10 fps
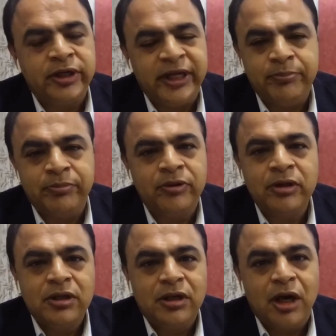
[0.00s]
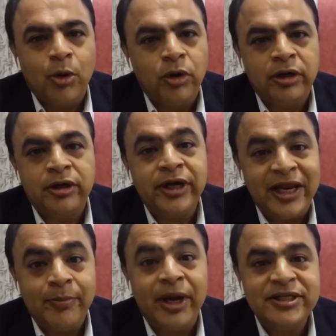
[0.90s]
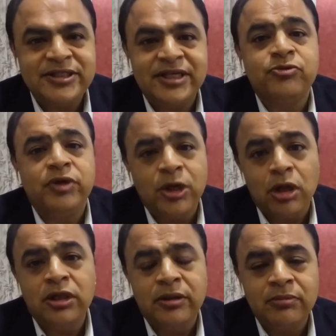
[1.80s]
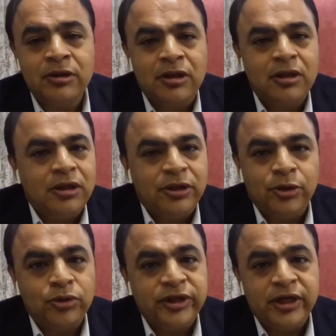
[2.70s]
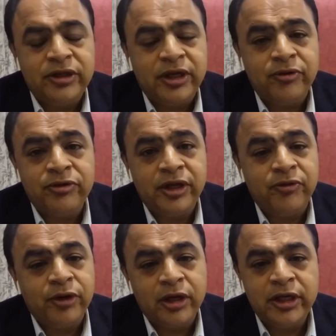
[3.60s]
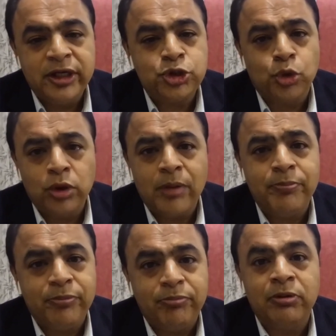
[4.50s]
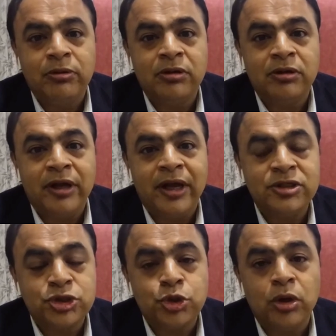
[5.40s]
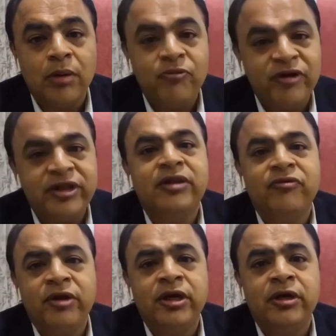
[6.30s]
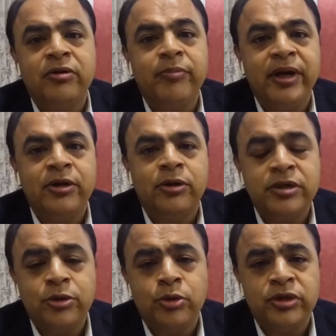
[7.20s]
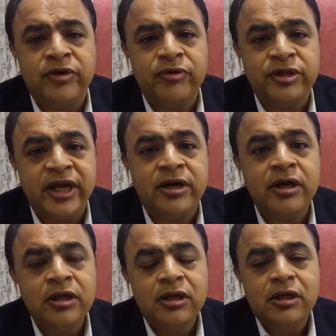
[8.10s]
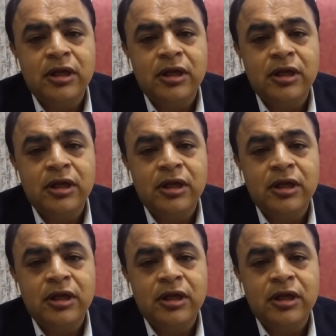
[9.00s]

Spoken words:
our team, our dynamites, as we call them. They really showed up and stood up when it mattered. They were there.